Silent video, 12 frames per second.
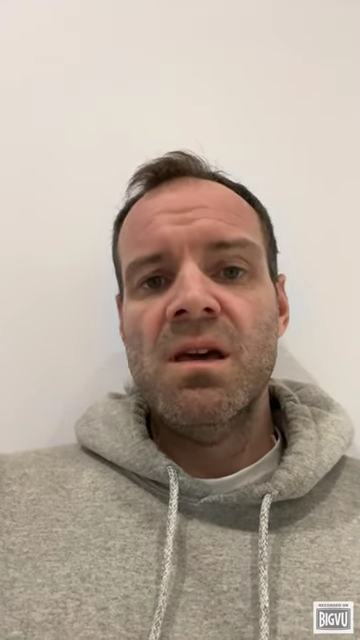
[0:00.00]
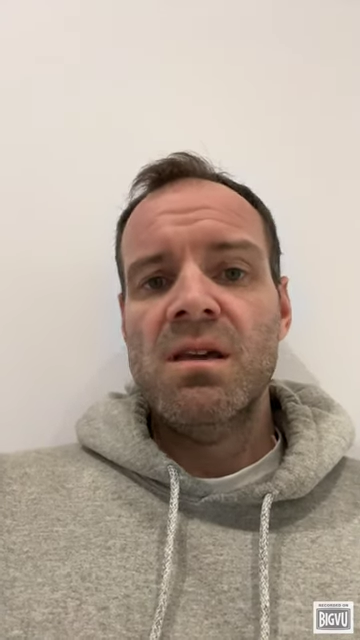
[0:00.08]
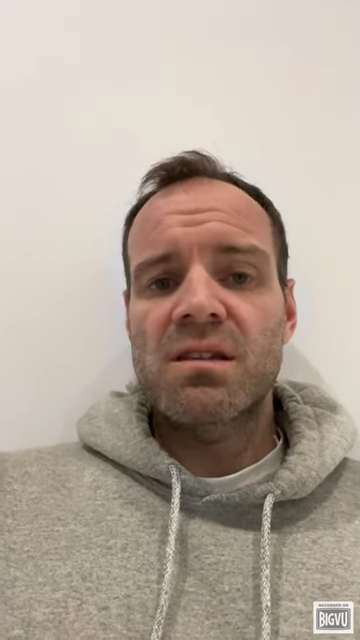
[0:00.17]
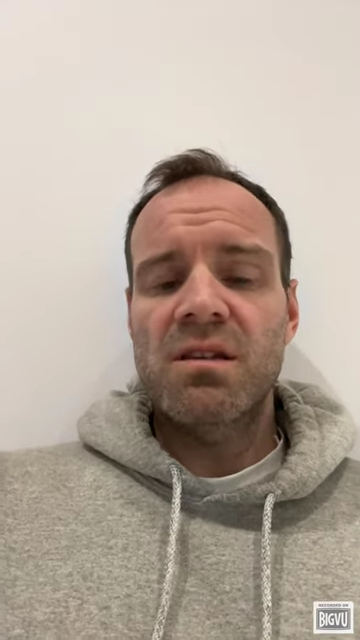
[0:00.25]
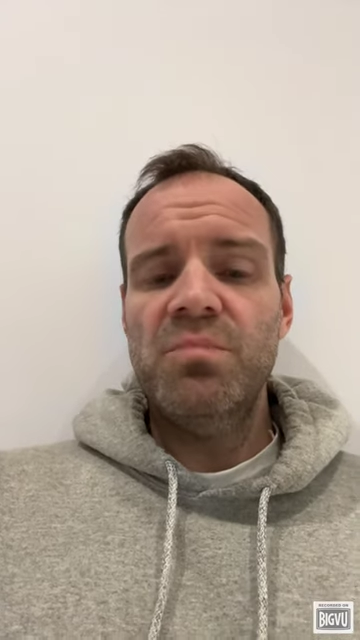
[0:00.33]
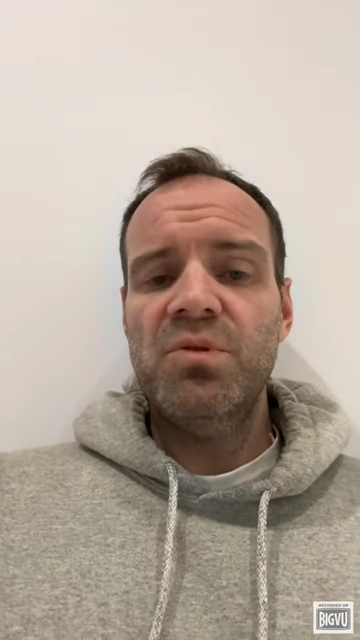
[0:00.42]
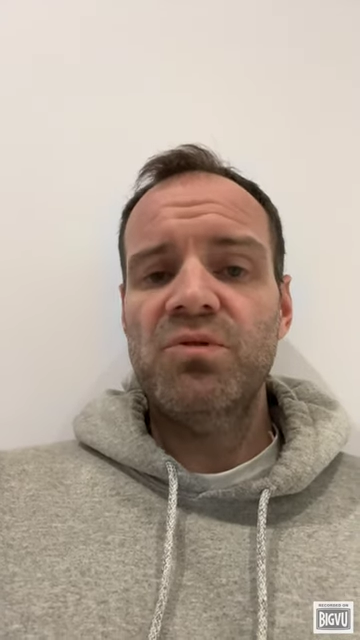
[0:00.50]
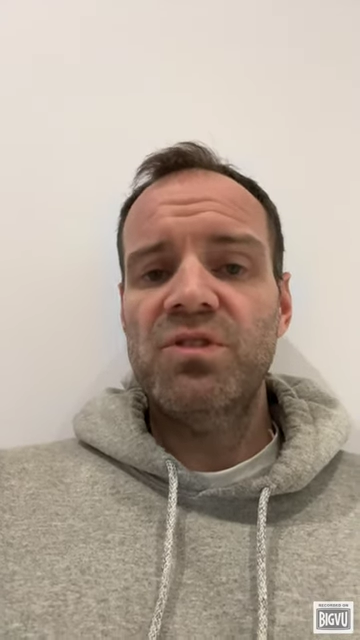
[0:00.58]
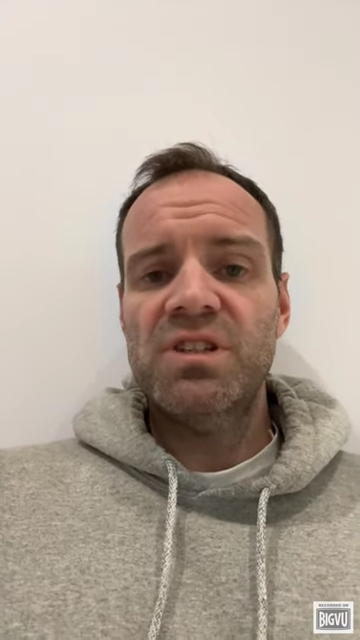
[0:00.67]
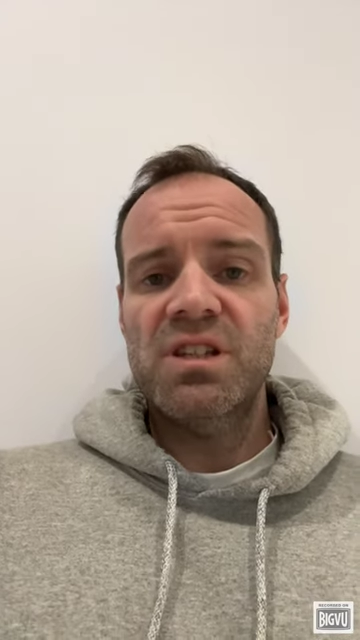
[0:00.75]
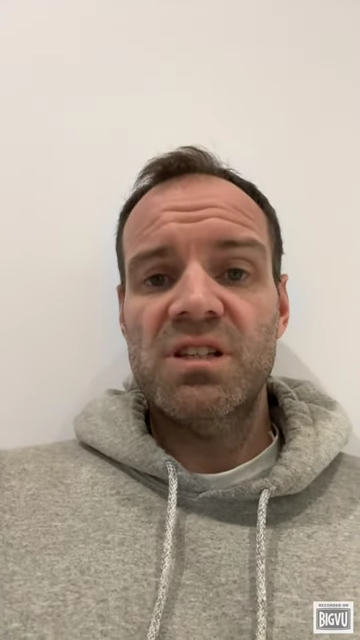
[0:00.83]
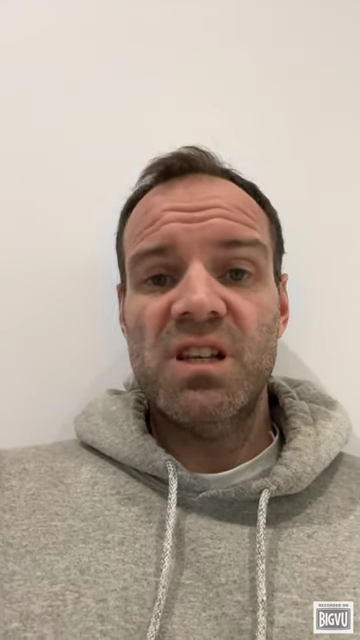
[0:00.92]
Simple
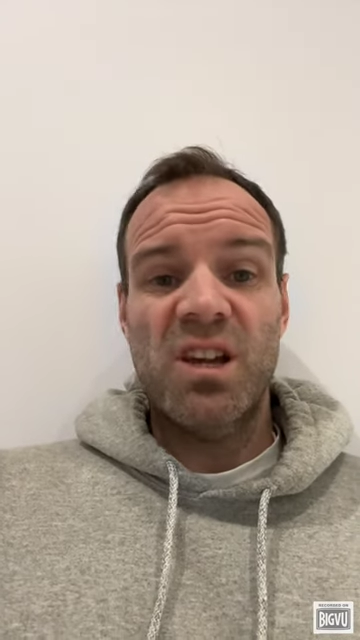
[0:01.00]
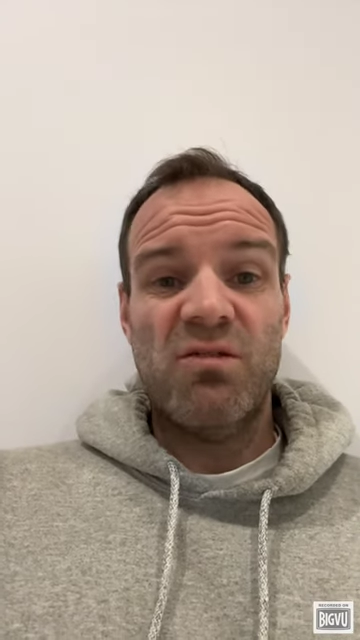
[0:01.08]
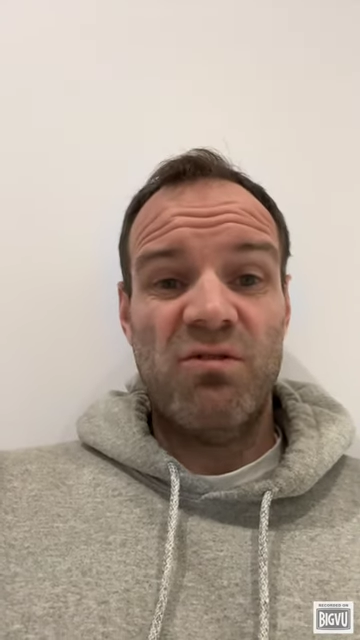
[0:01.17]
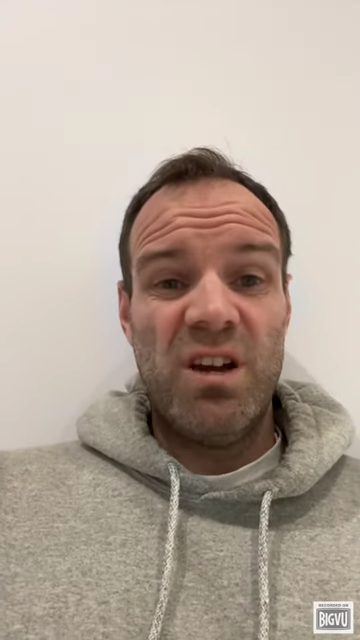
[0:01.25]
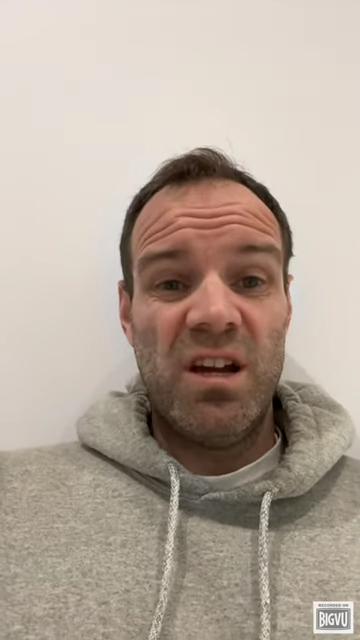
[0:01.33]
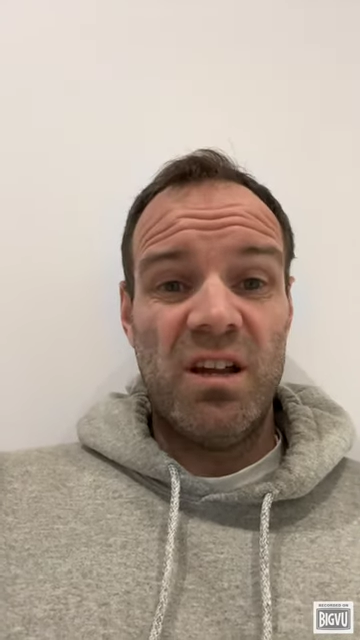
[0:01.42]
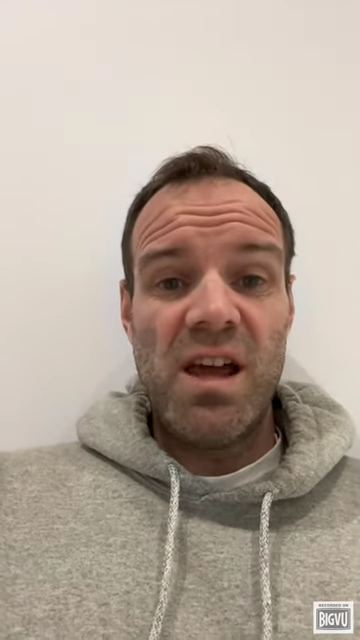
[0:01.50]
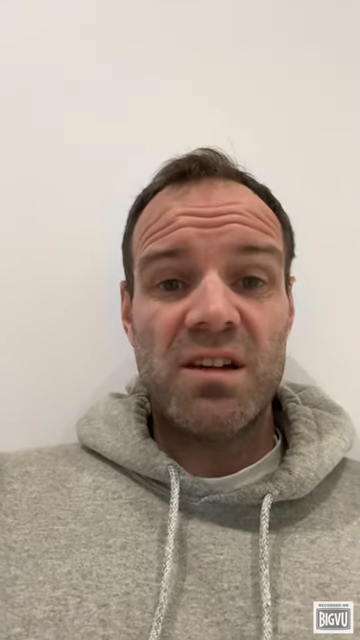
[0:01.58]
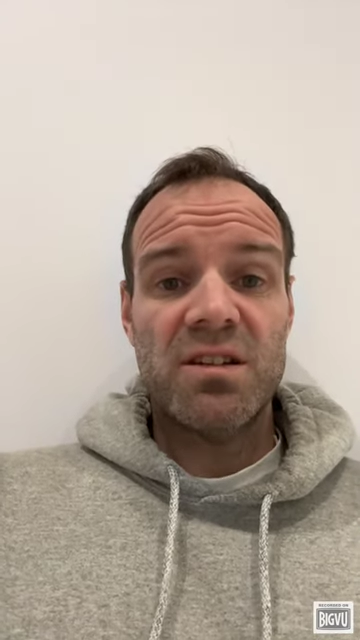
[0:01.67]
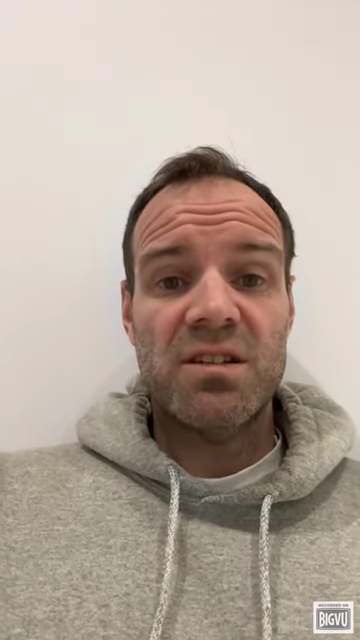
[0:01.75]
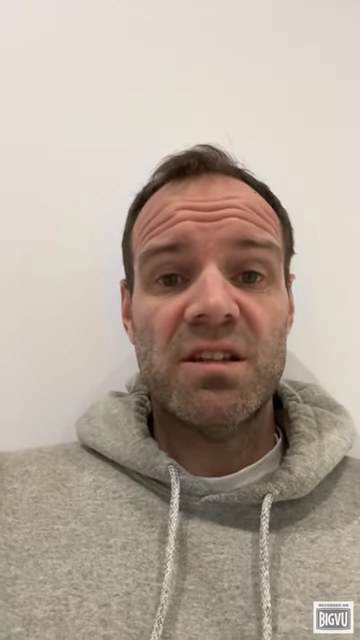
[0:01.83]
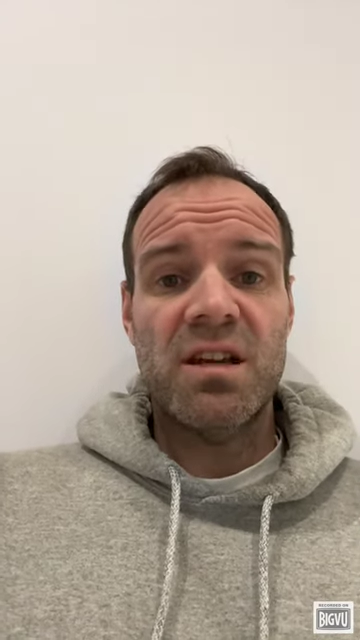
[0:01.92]
routines like regular
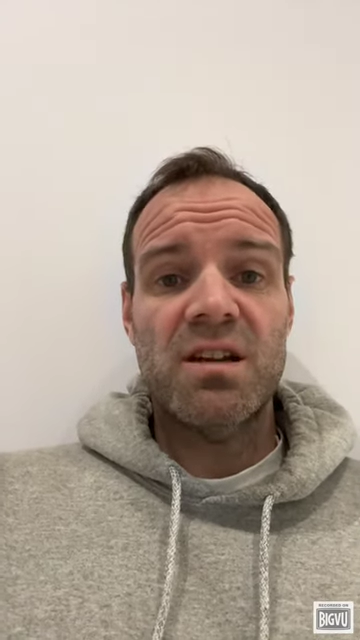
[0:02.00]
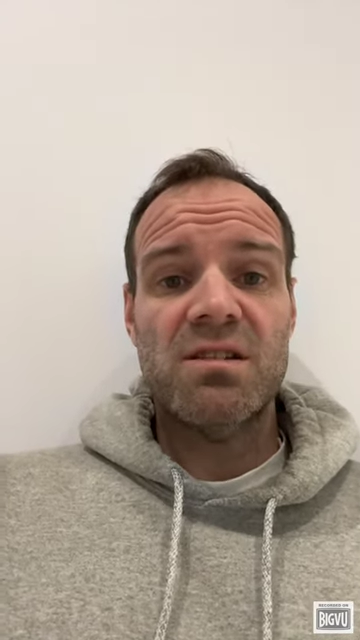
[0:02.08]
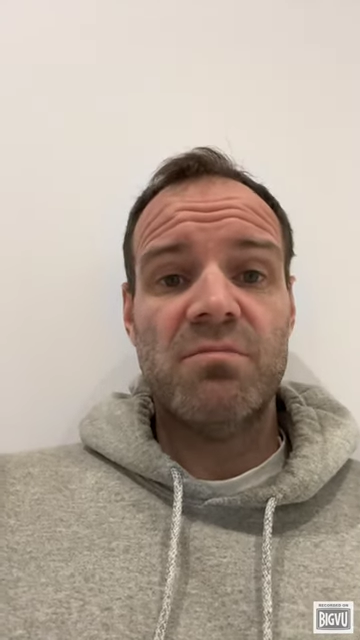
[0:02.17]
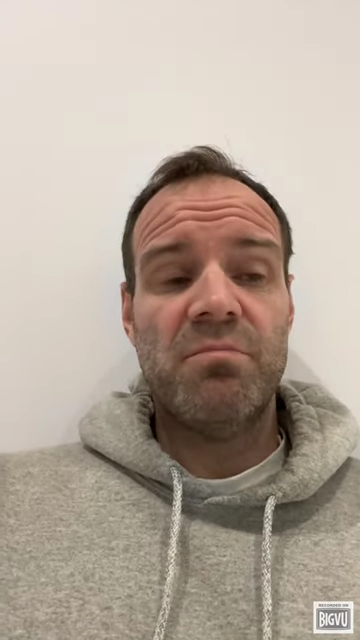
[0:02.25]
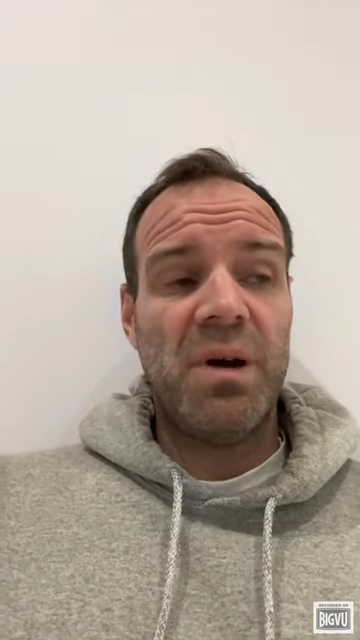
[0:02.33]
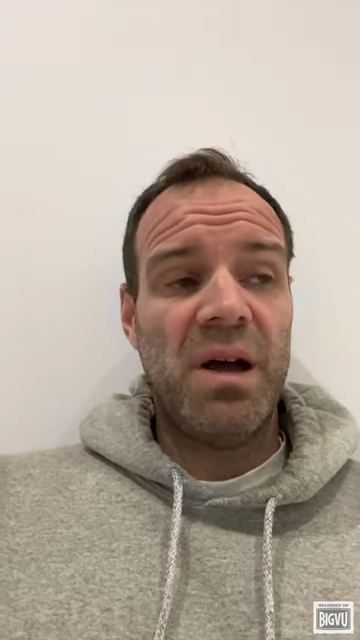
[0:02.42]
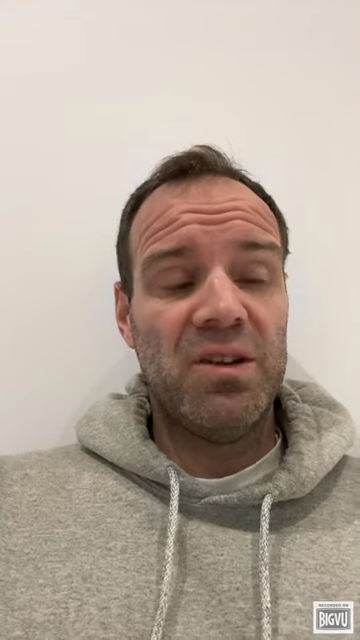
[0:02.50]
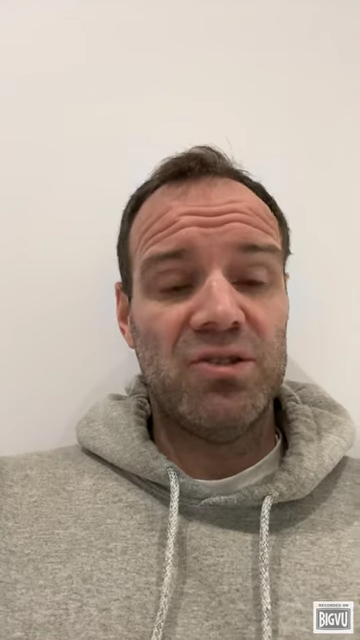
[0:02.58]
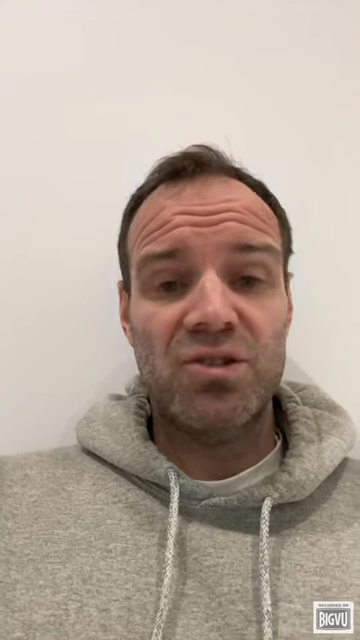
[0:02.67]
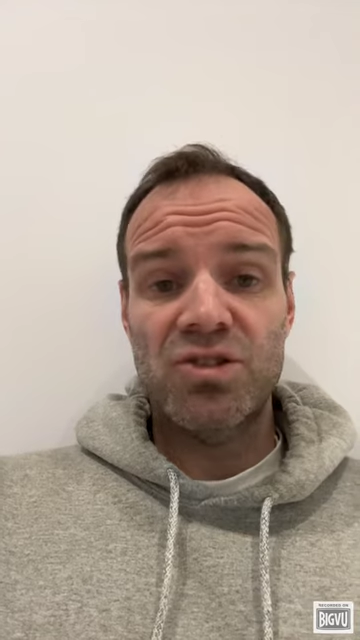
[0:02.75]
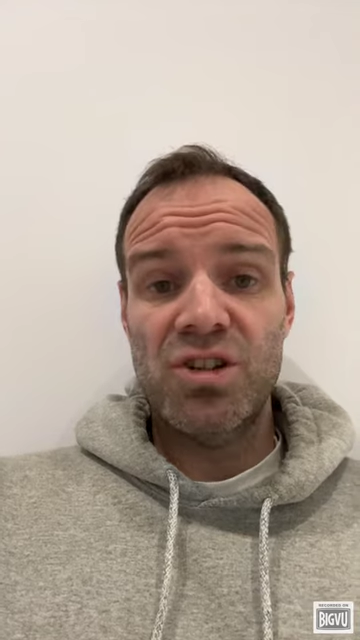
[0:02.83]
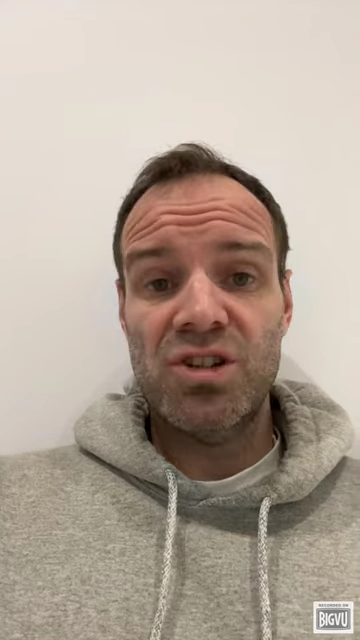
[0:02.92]
exercise, balanced
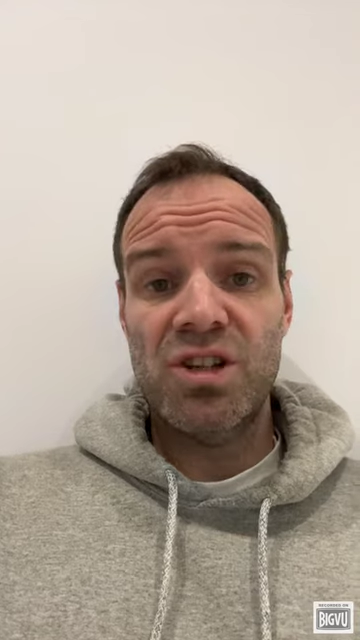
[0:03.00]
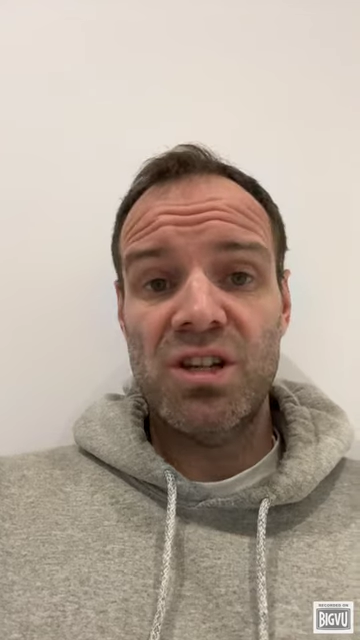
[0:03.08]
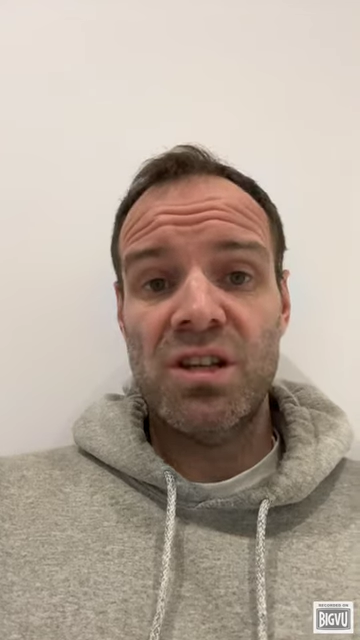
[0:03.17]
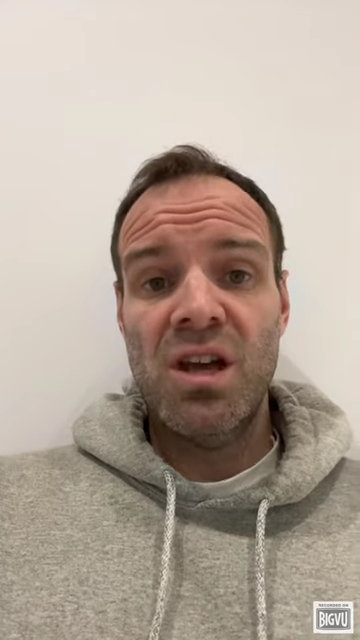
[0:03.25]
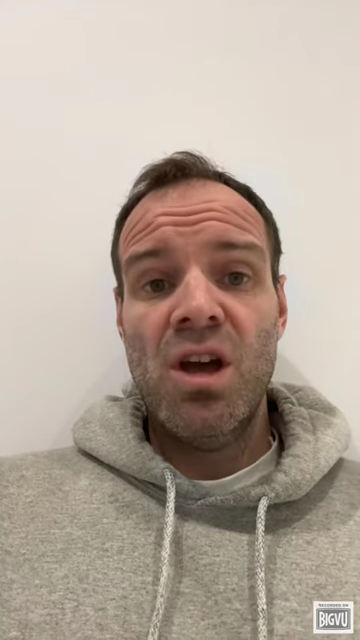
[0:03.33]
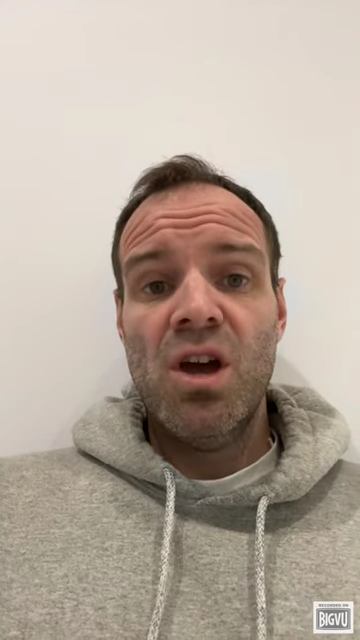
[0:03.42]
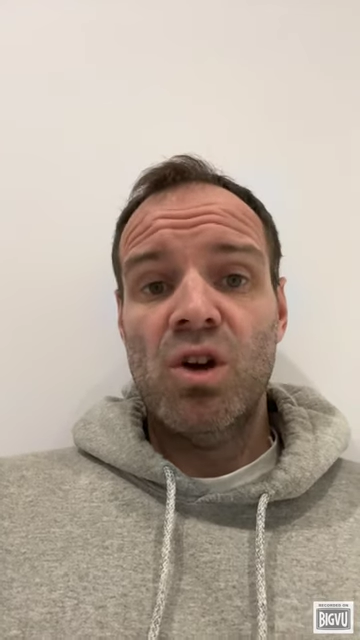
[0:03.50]
nutrition,